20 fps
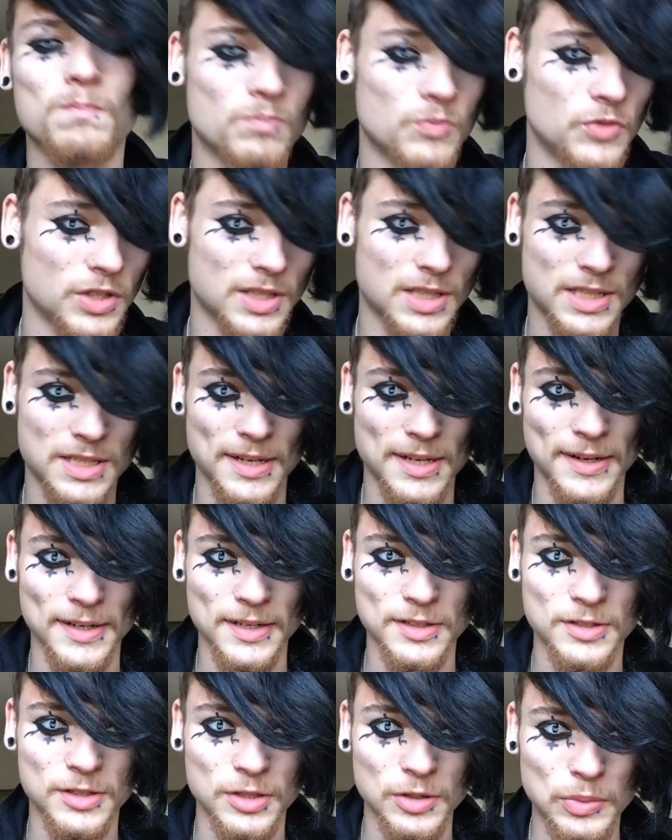just
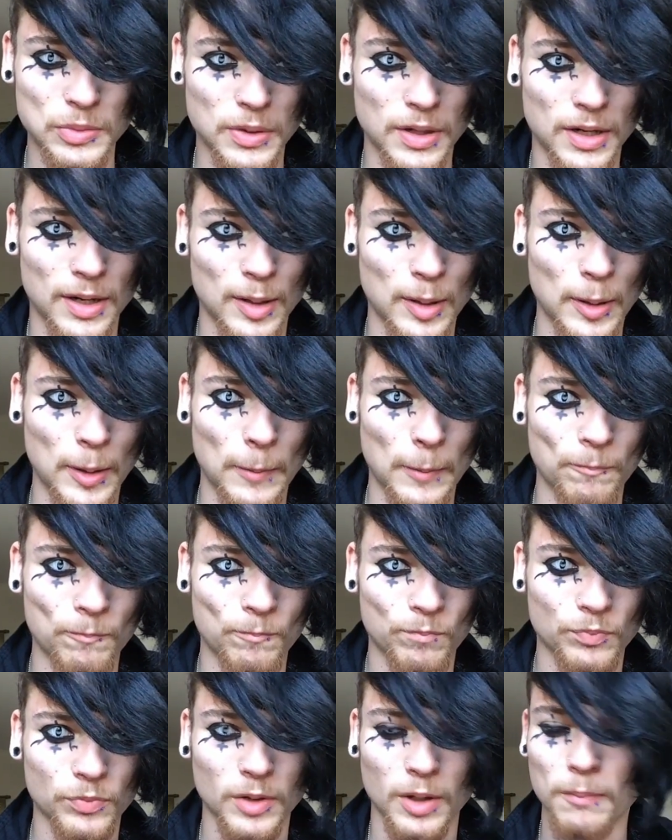started to
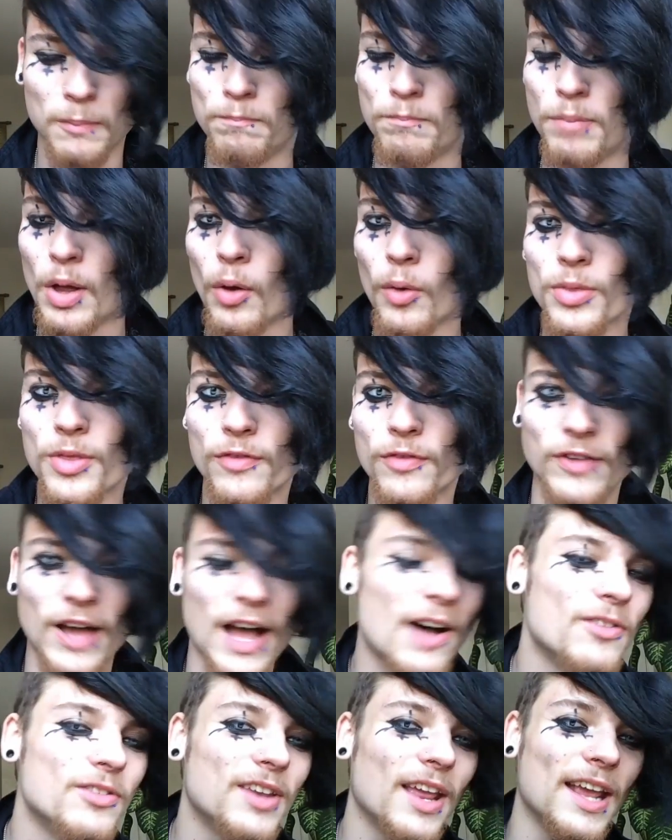build the
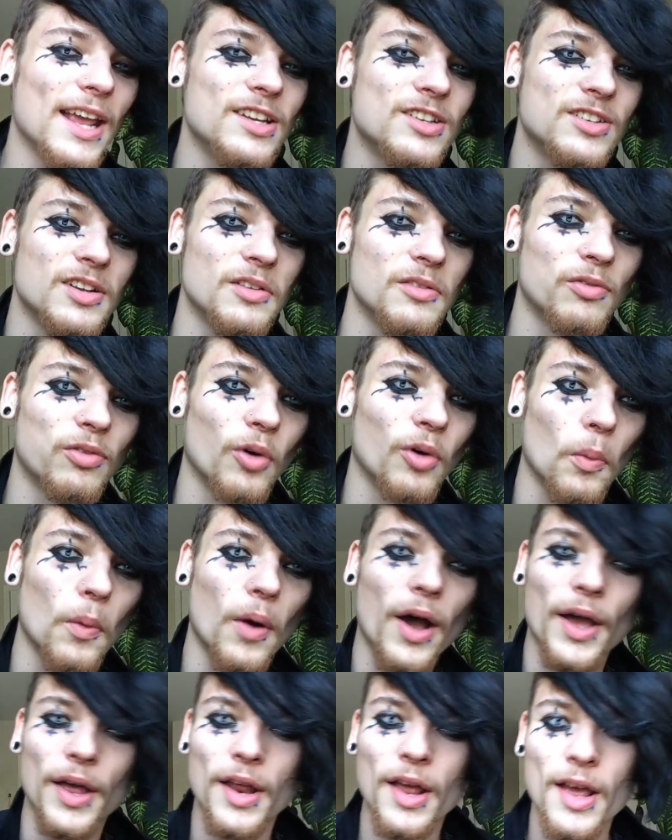foundation for
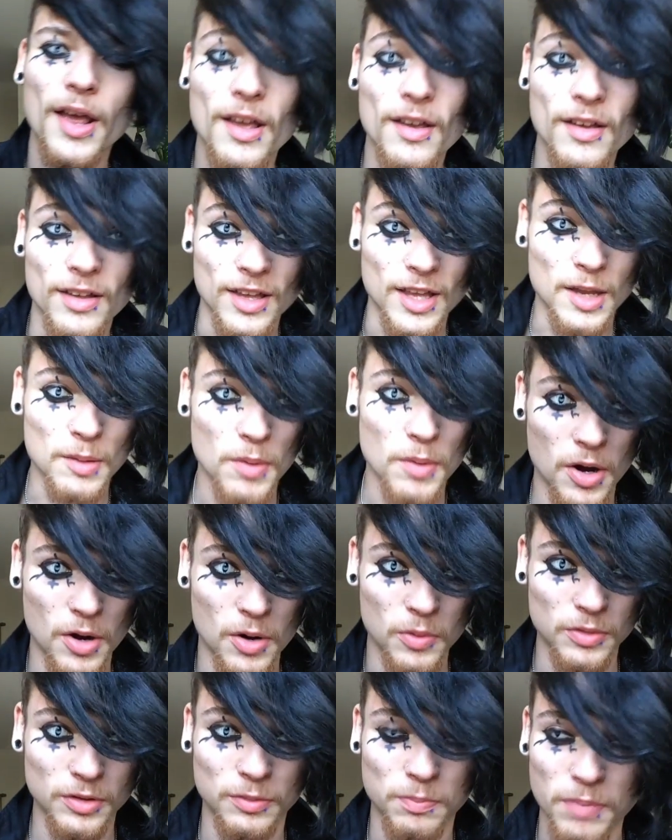what emo
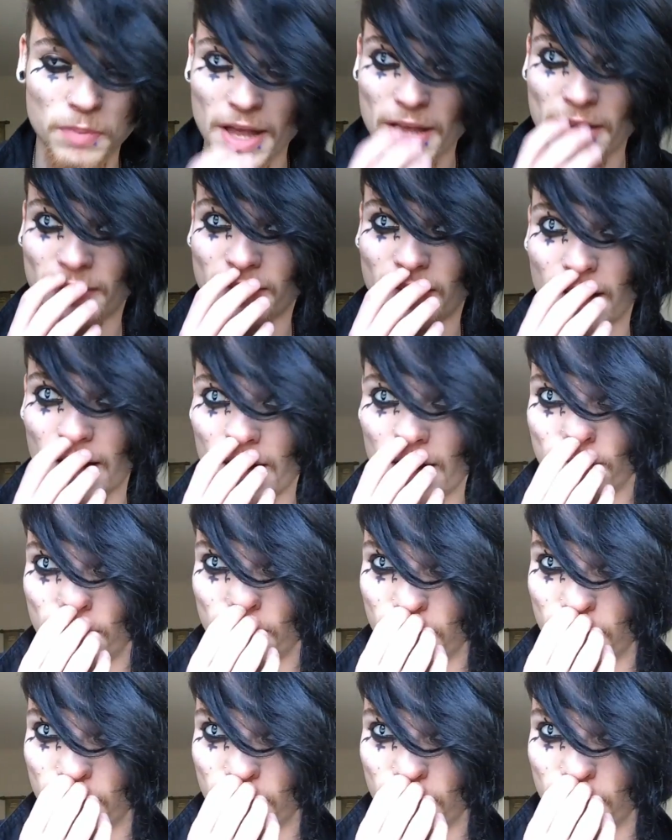was based off